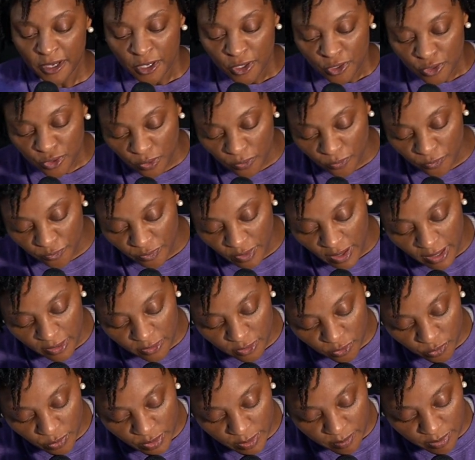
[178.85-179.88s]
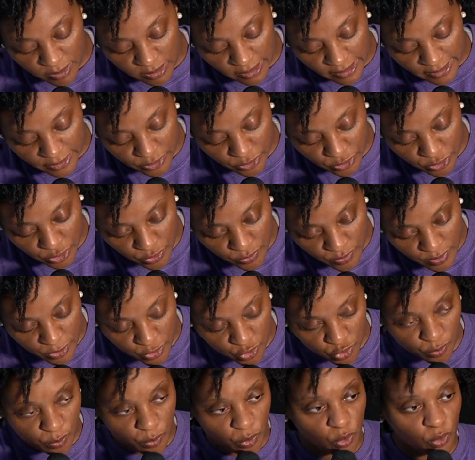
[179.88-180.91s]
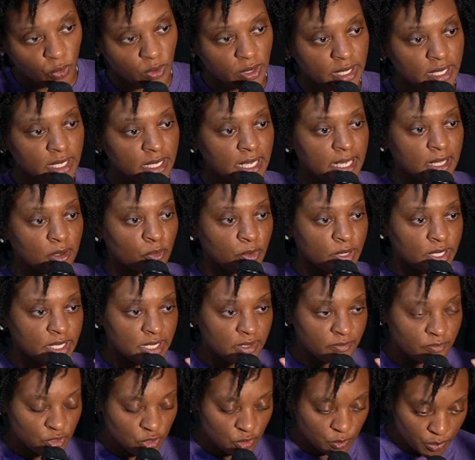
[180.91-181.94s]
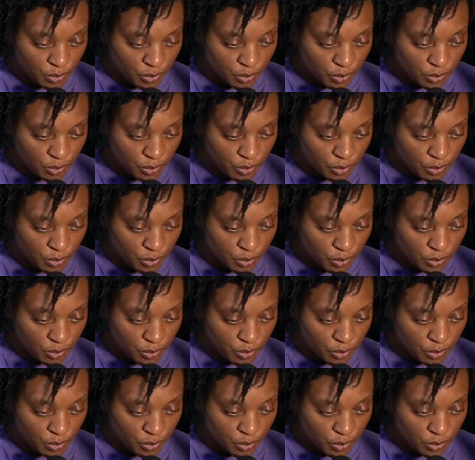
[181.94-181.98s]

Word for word: So, Father, we bless you this morning and we give you